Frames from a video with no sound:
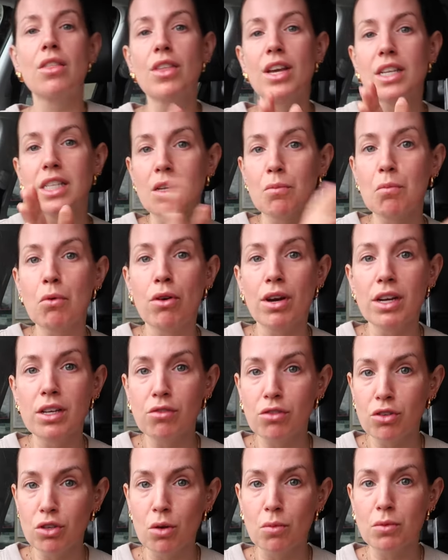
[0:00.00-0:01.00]
There's a parade
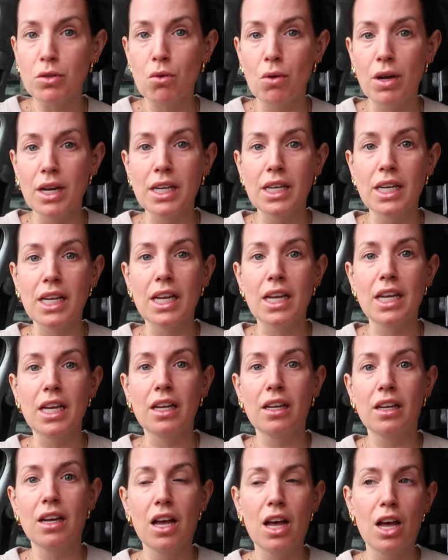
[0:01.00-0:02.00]
of shops quite
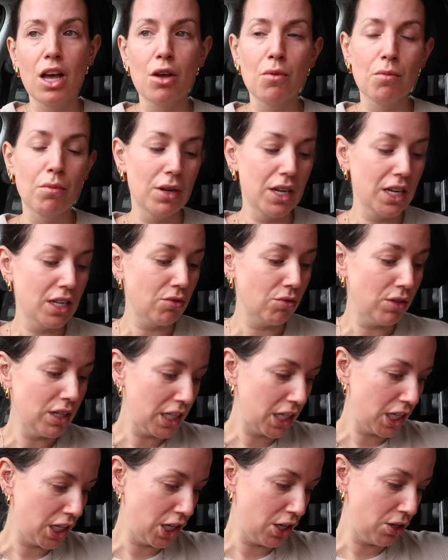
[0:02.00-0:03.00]
near. It's
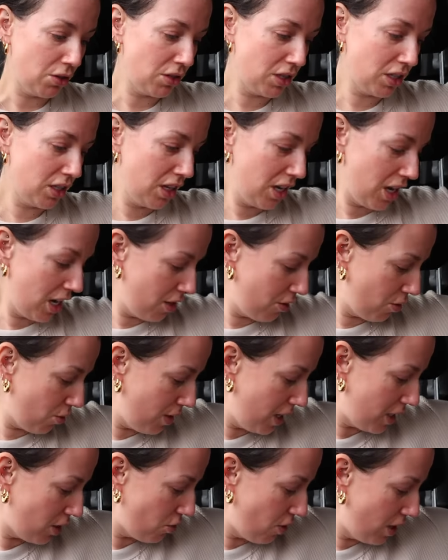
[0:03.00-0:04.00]
really cute, and I thought,
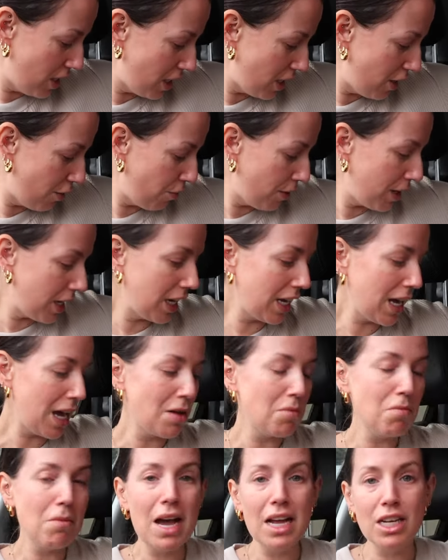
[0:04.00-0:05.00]
let's try and see if we can get
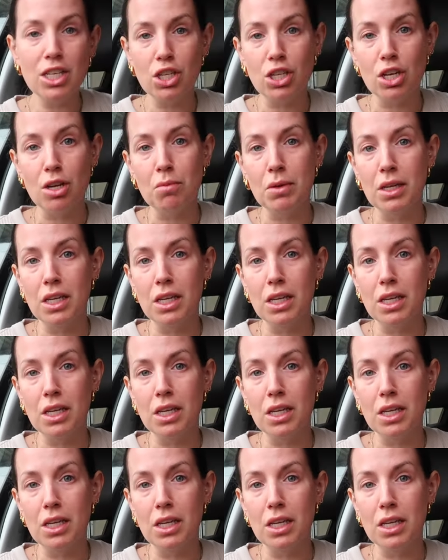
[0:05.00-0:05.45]
a matcha,